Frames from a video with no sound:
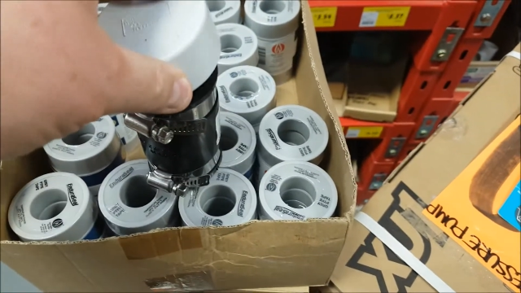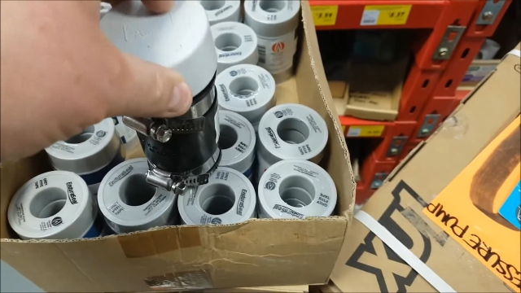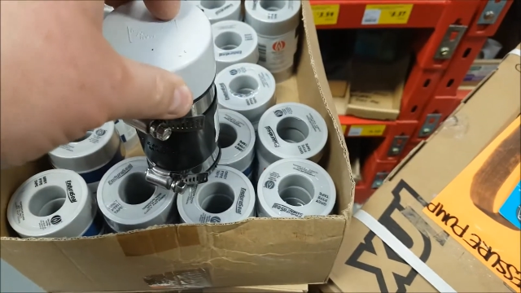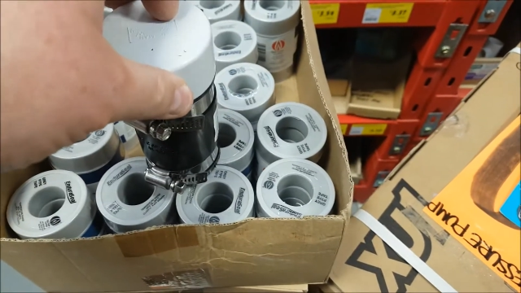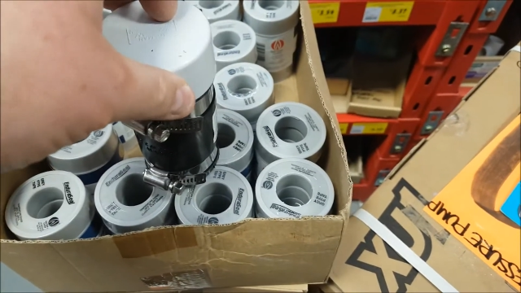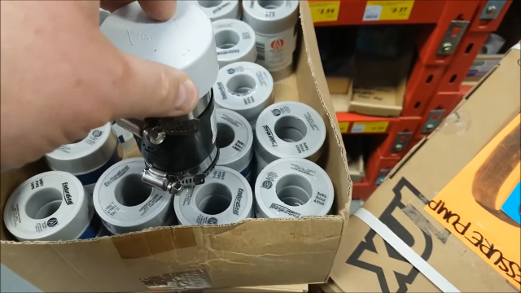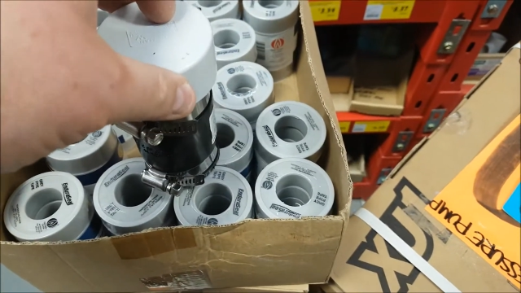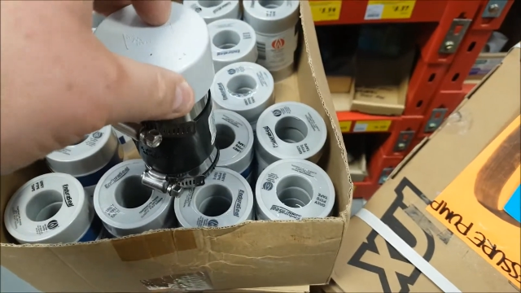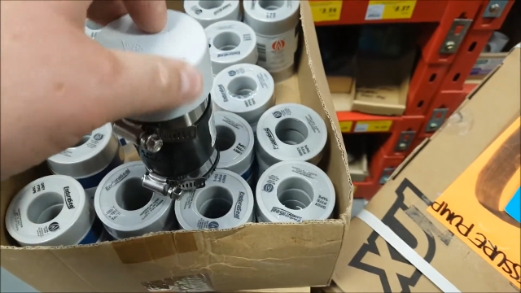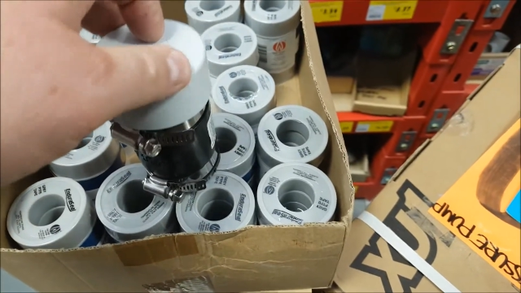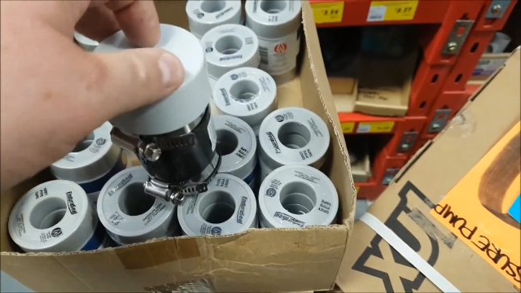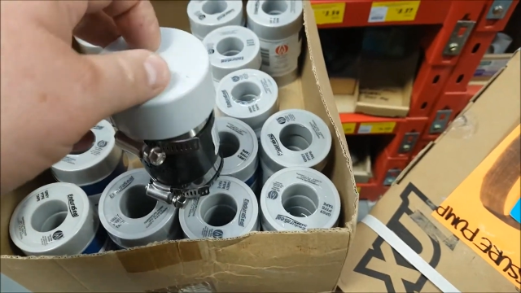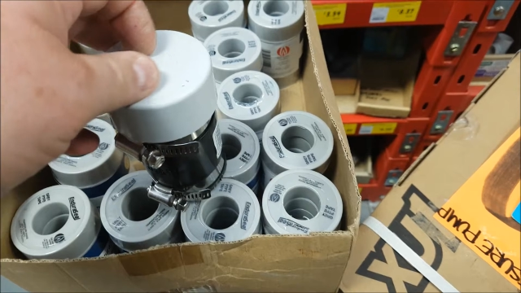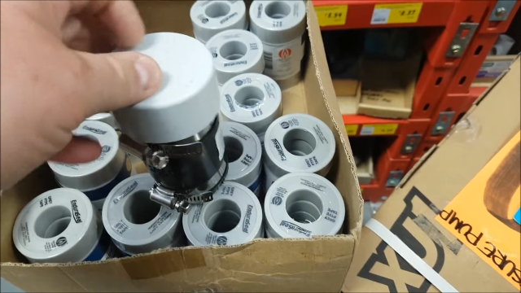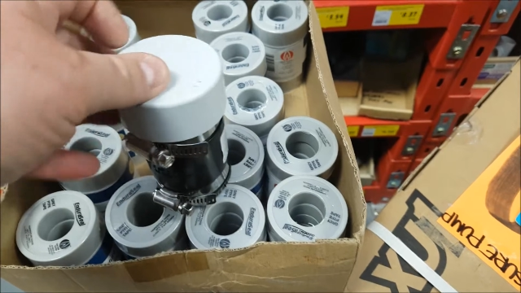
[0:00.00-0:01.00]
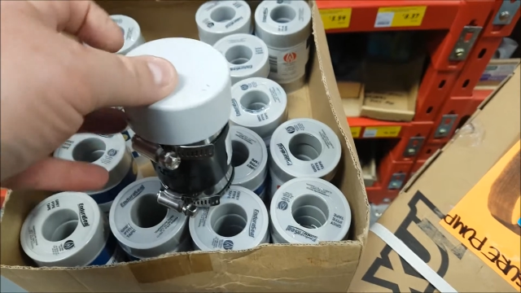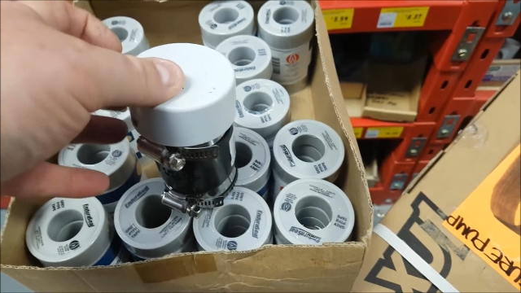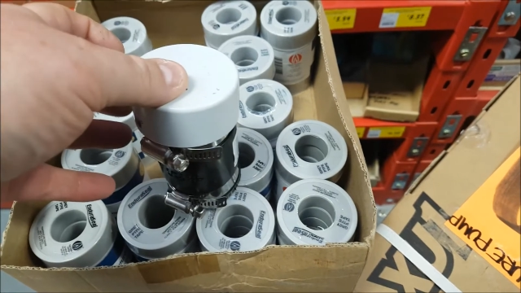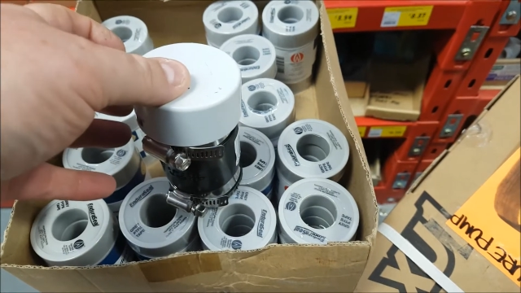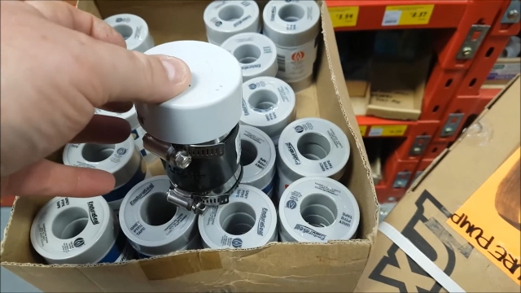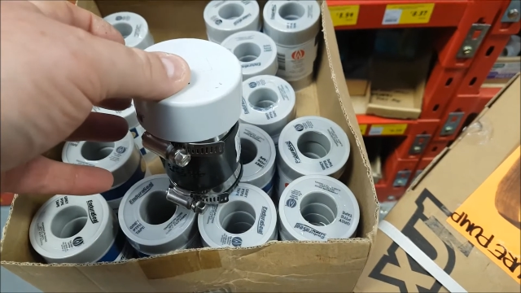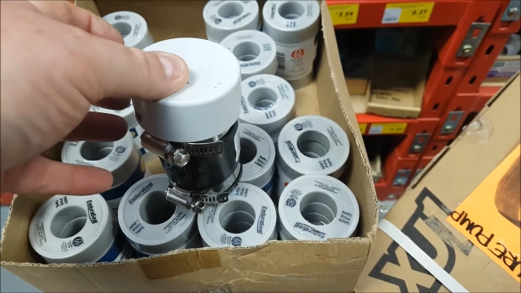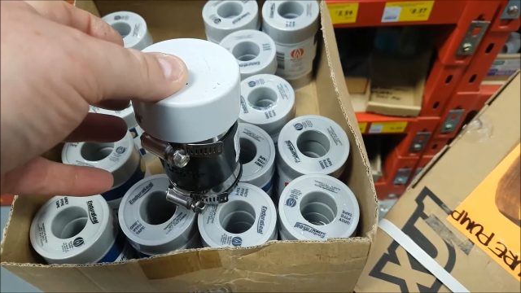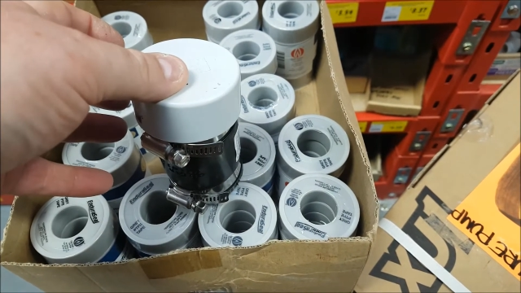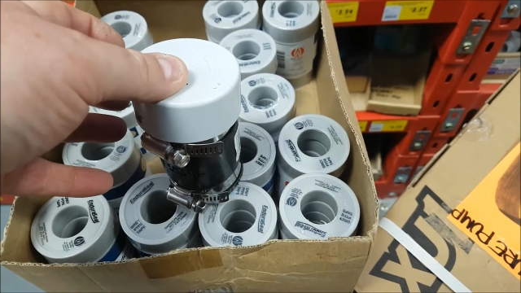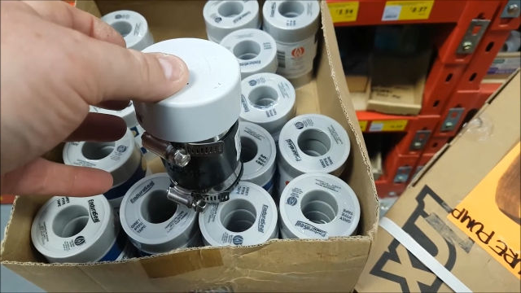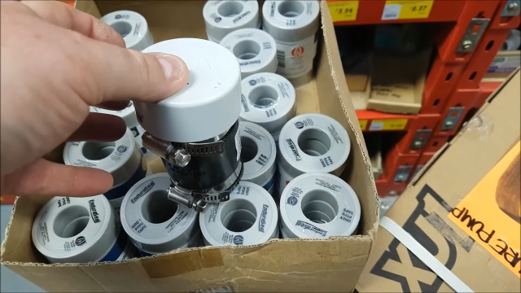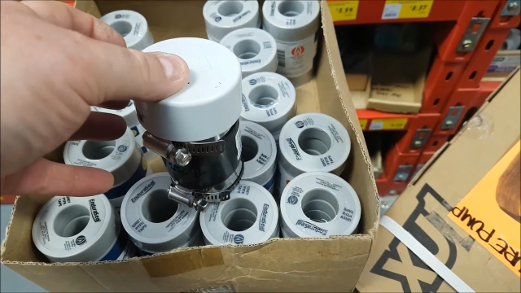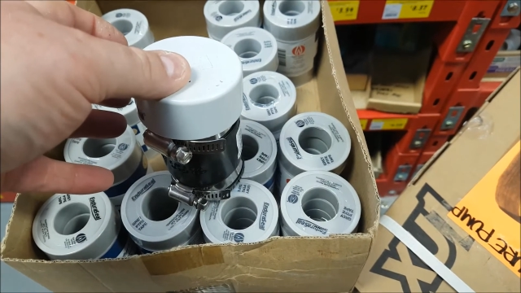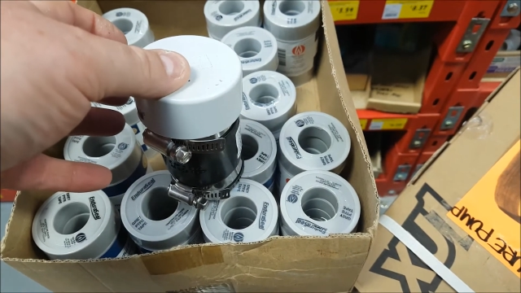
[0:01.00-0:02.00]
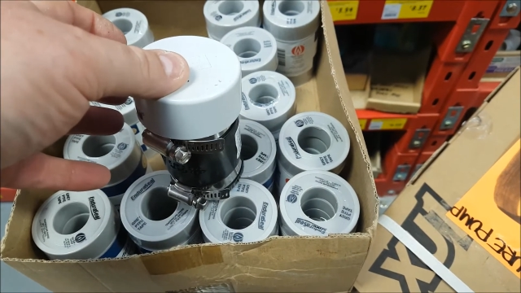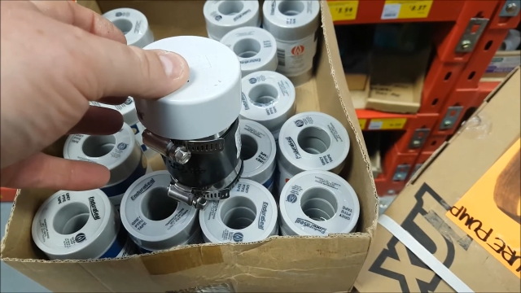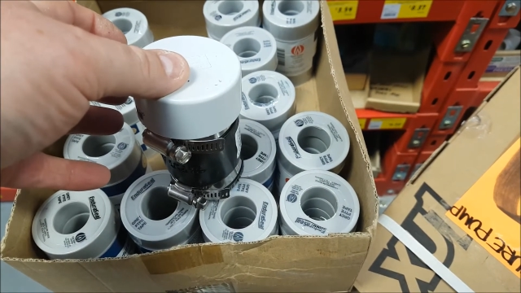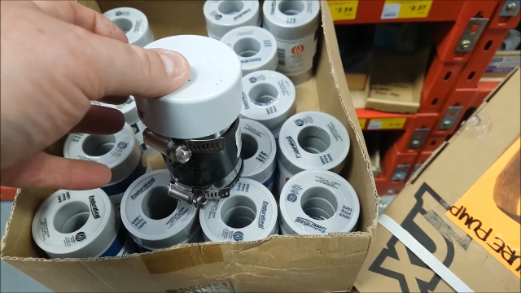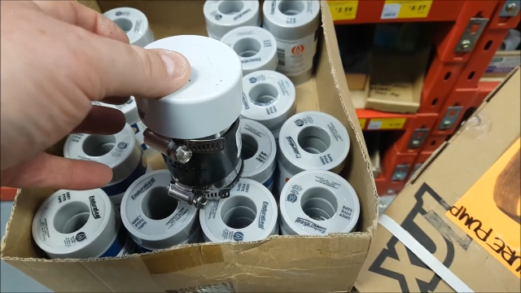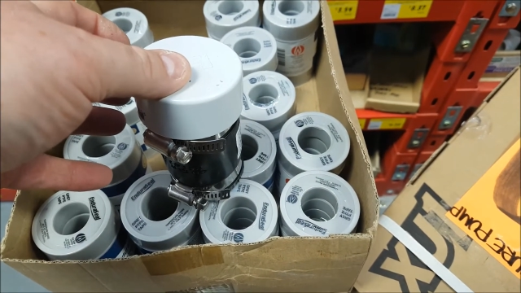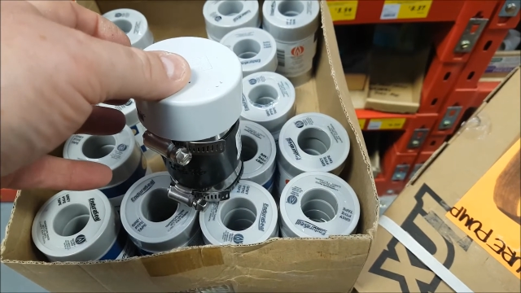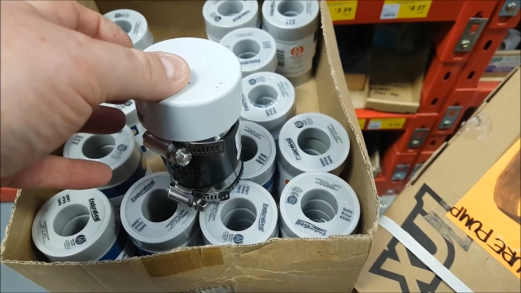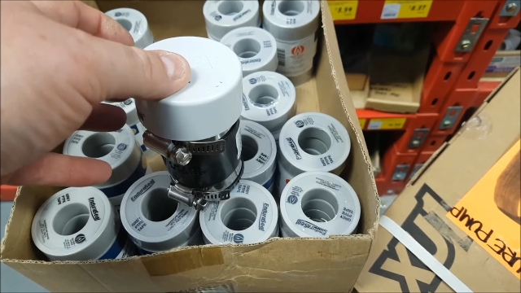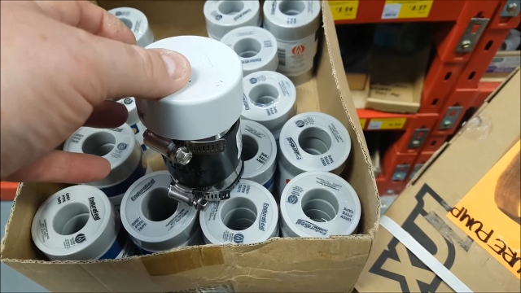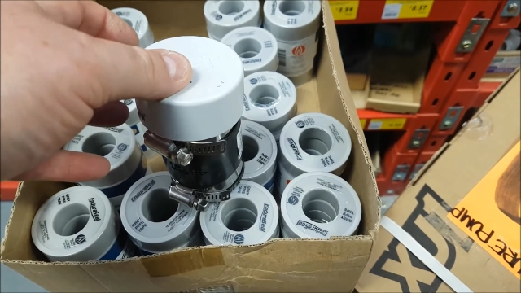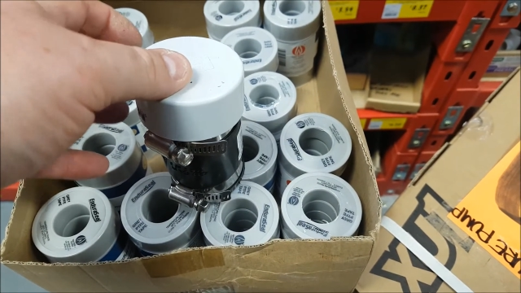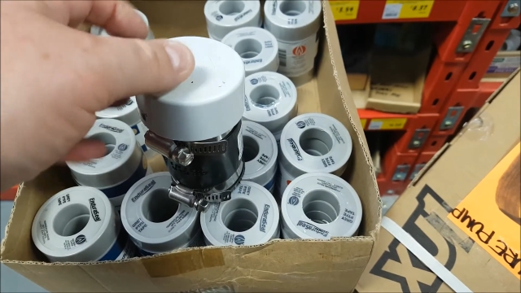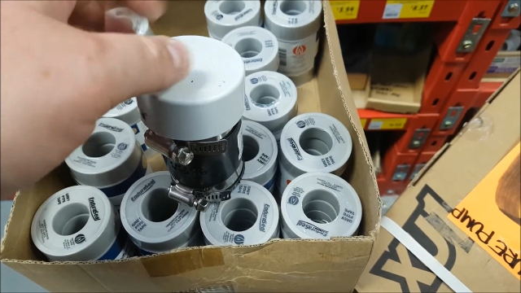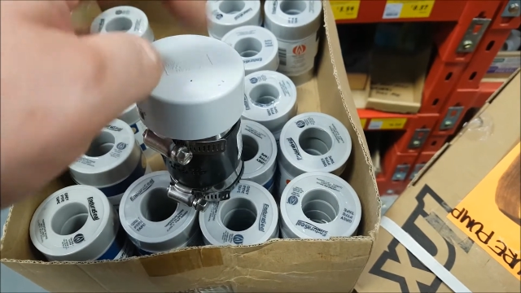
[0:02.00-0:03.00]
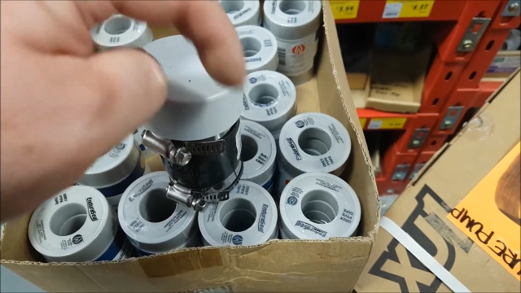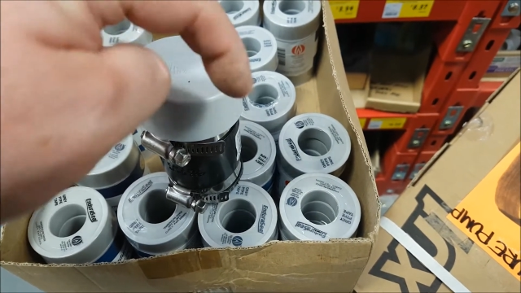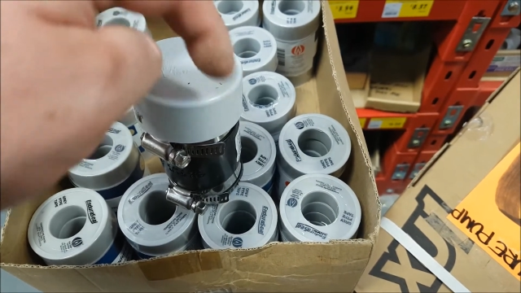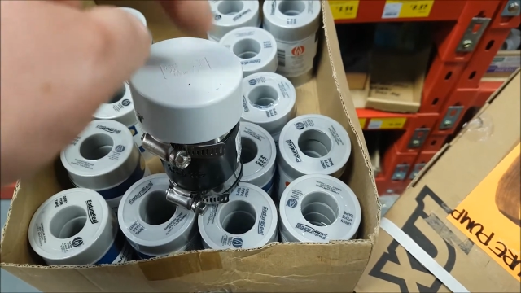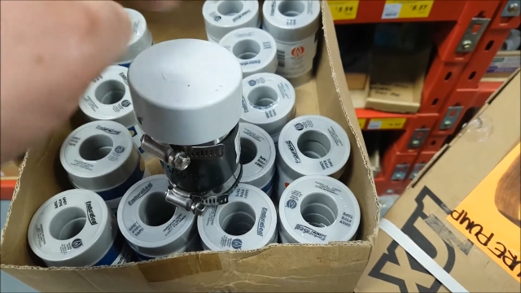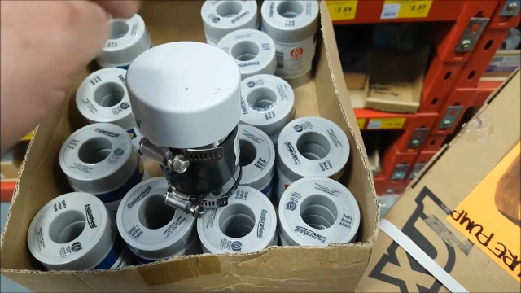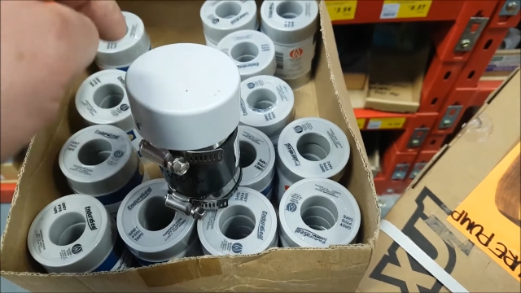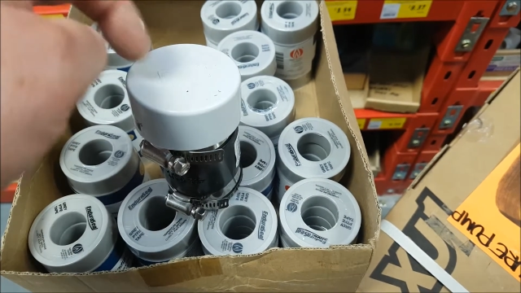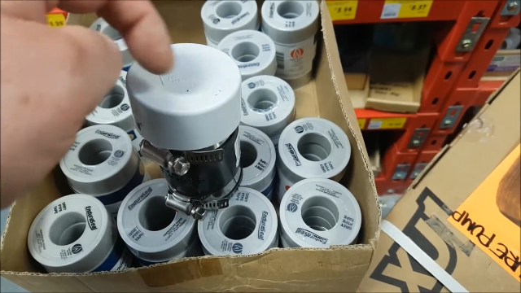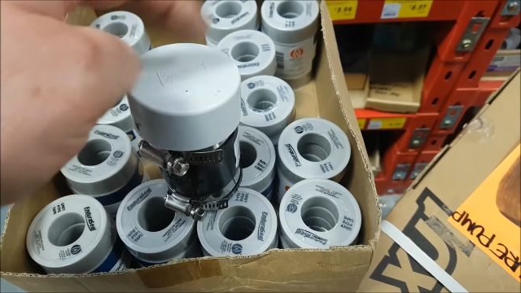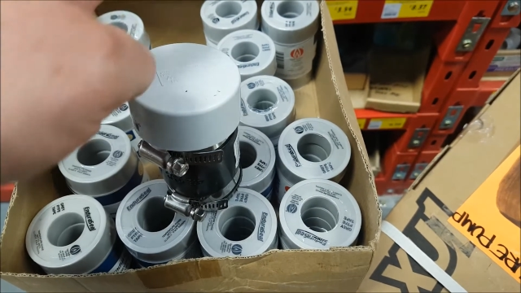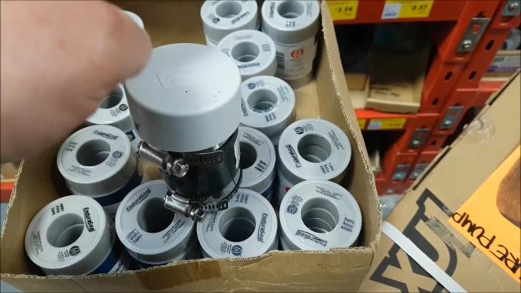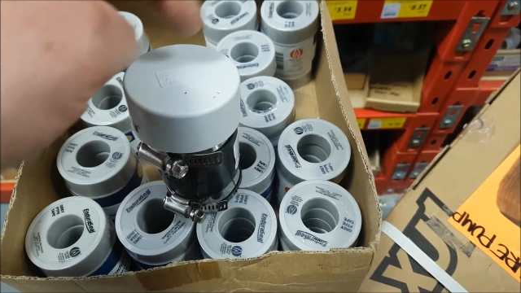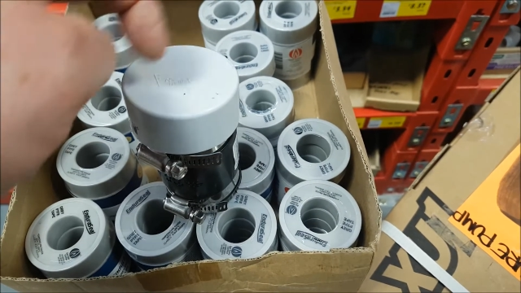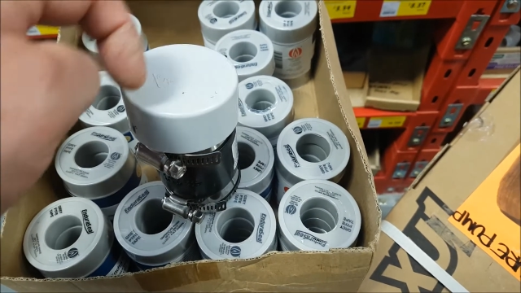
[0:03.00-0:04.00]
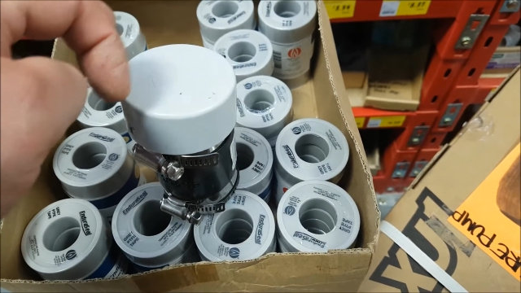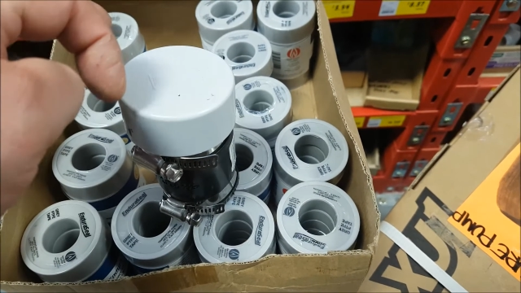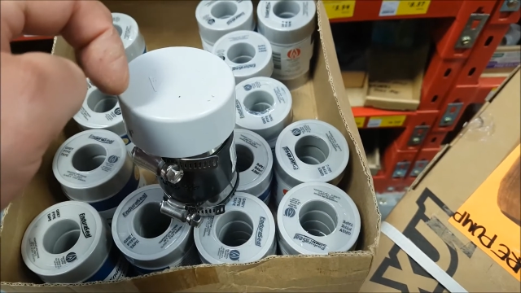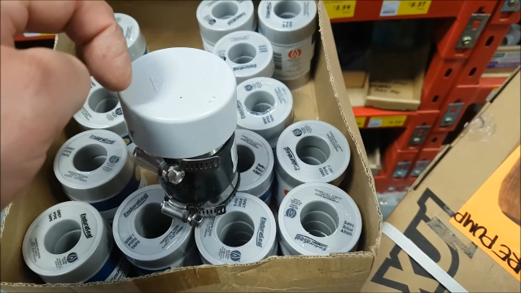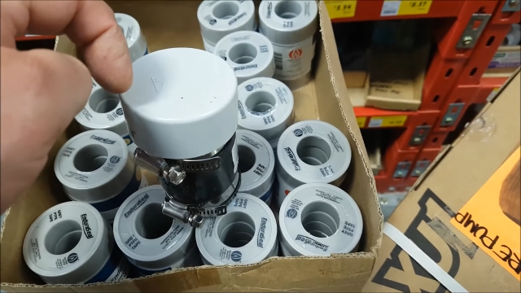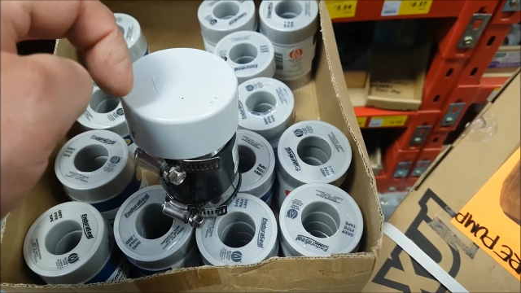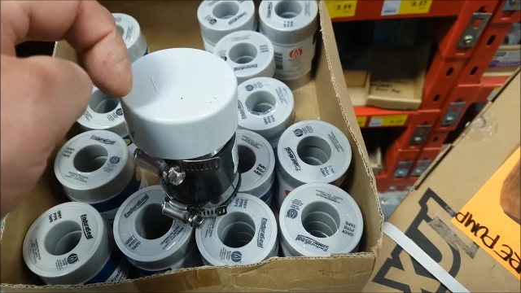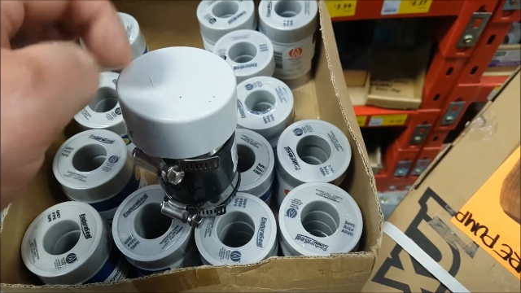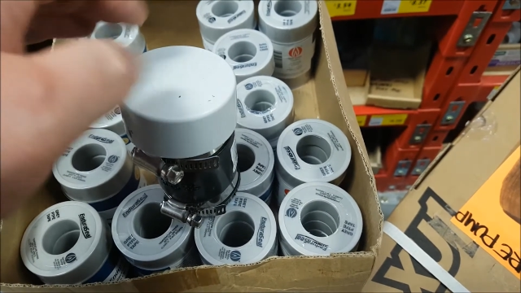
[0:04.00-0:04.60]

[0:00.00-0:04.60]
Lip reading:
Nobody's mouth can be seen.